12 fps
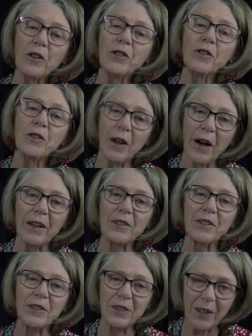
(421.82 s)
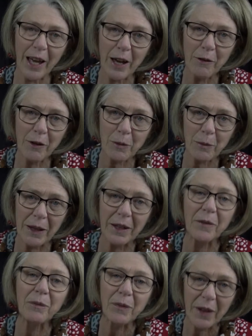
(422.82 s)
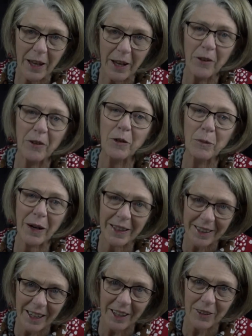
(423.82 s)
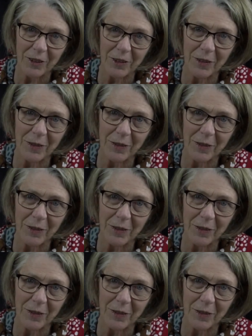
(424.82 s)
as you like to stay with me here in my castle.